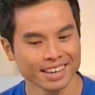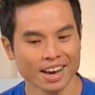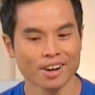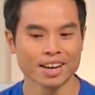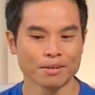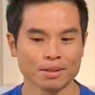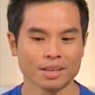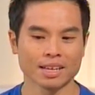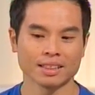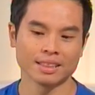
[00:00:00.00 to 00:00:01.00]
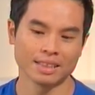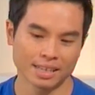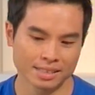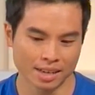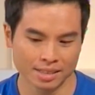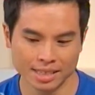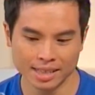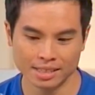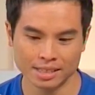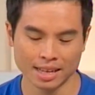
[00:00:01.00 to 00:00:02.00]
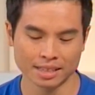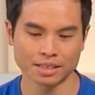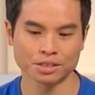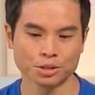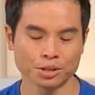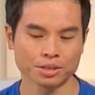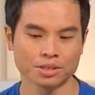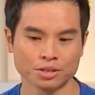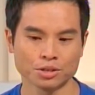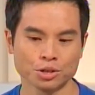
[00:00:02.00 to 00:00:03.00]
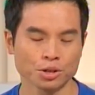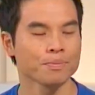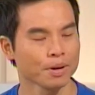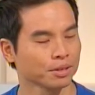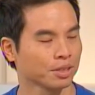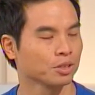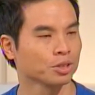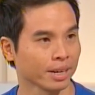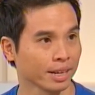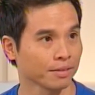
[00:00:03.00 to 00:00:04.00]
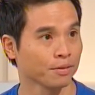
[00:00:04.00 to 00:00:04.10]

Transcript: about? Okay. Well, there's I'd say there's like the two two components of the training.